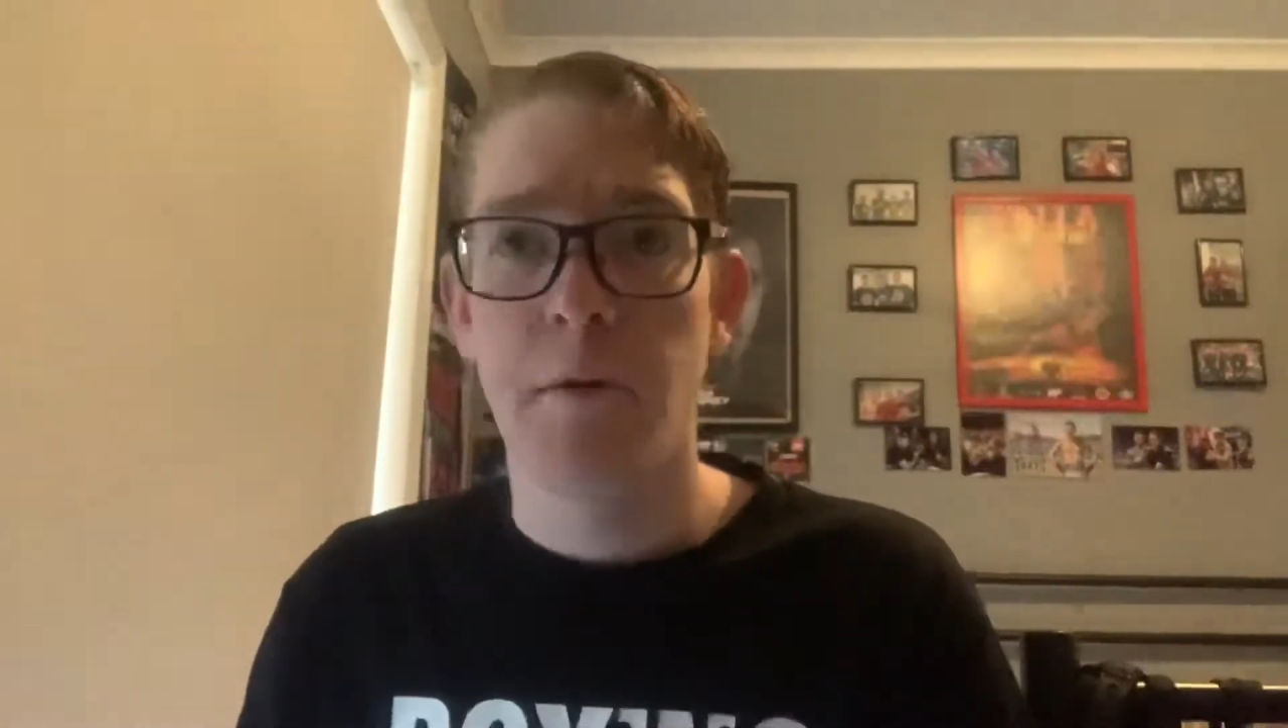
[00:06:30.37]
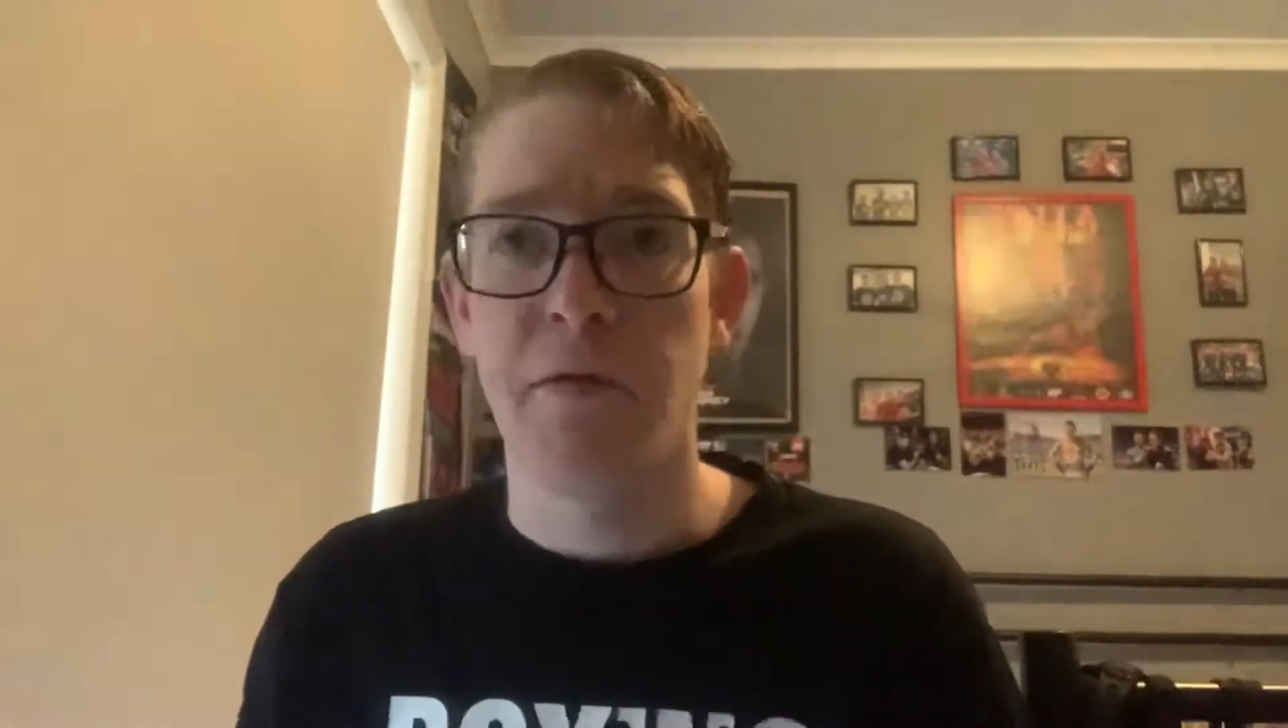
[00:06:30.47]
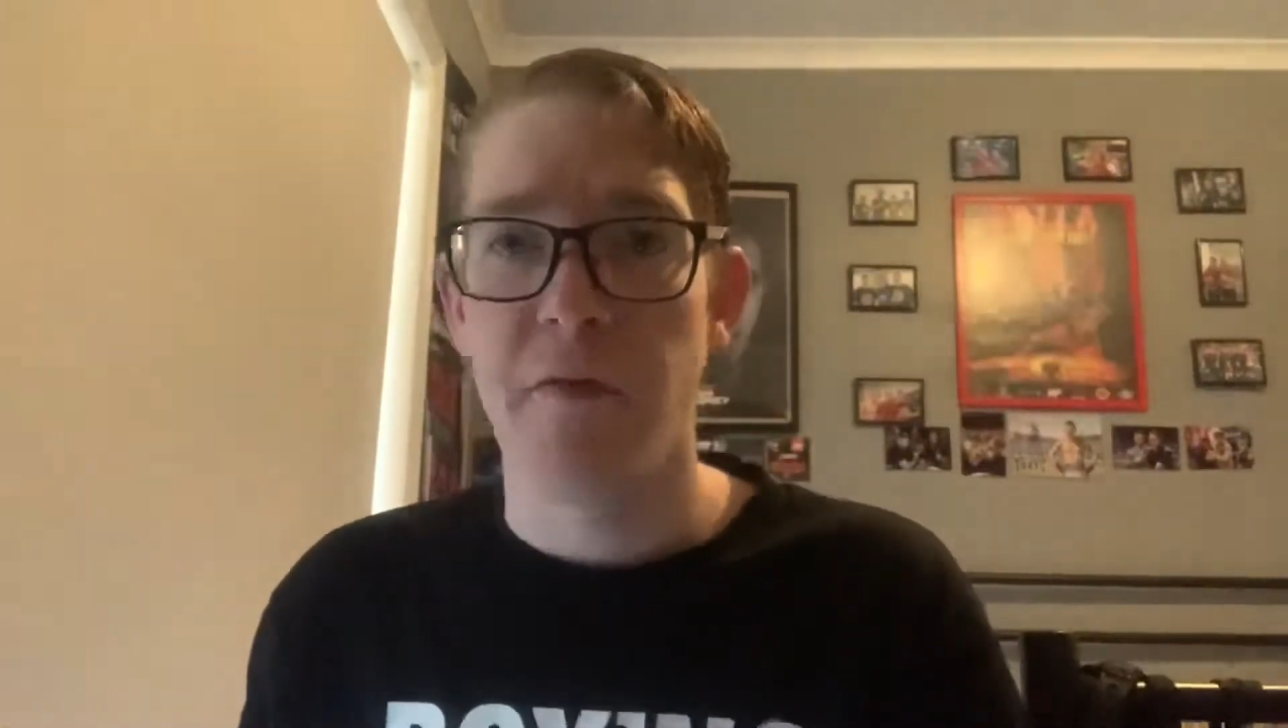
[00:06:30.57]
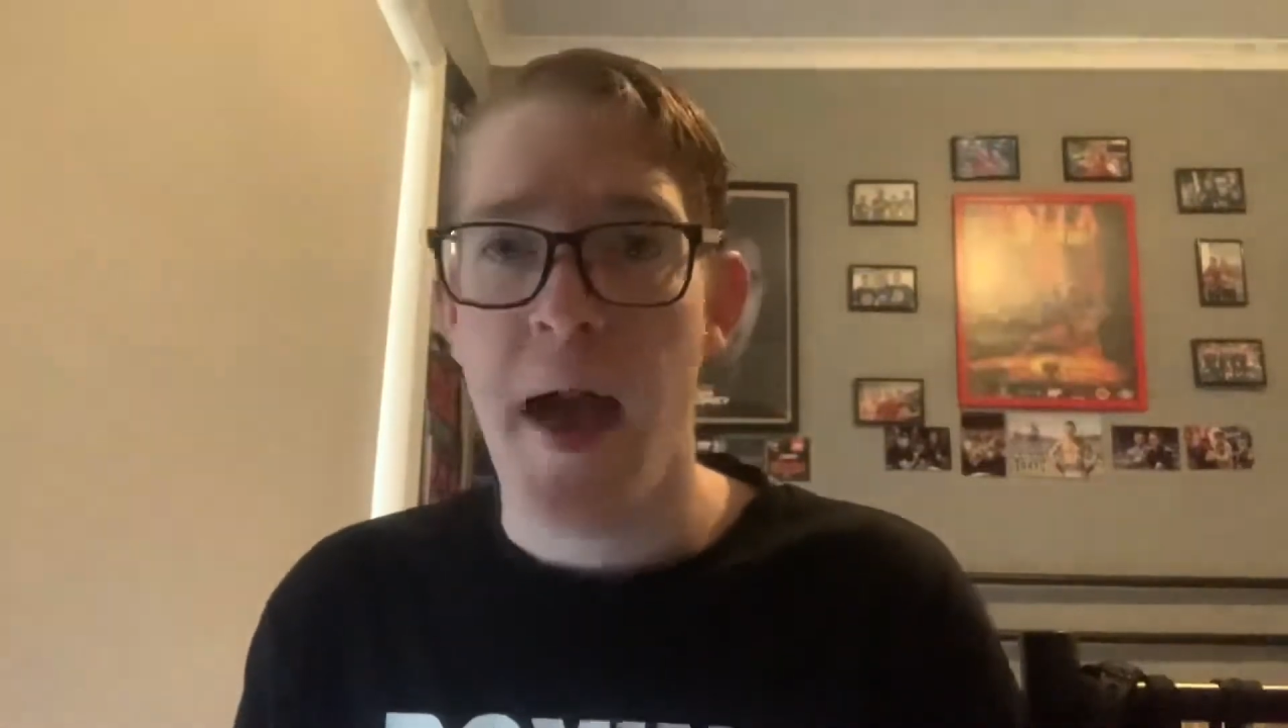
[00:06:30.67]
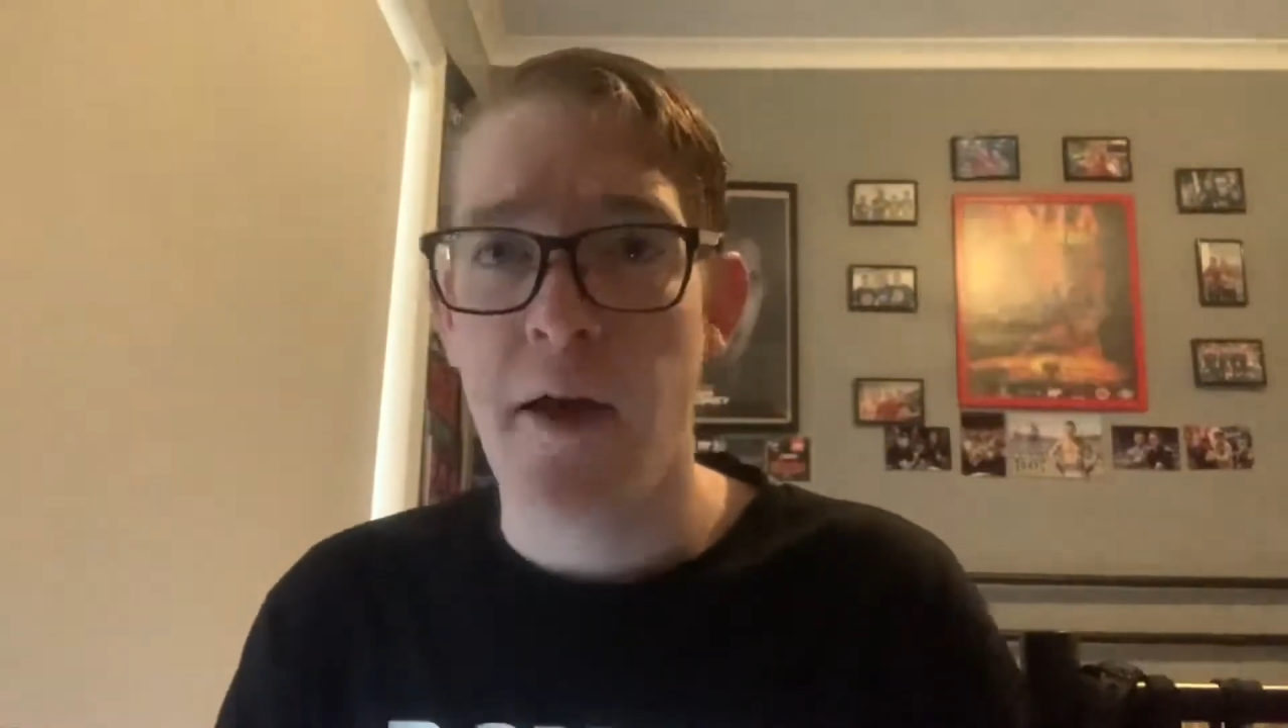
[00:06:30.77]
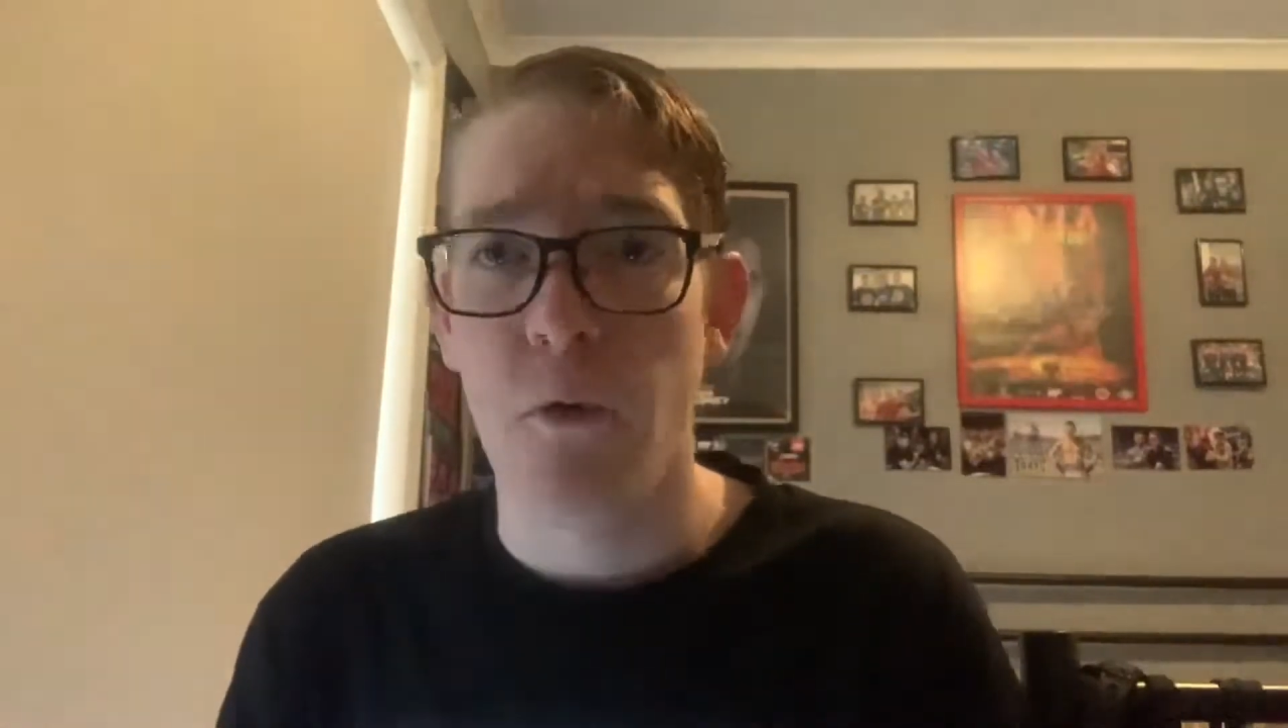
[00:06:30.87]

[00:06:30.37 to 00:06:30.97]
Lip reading: we found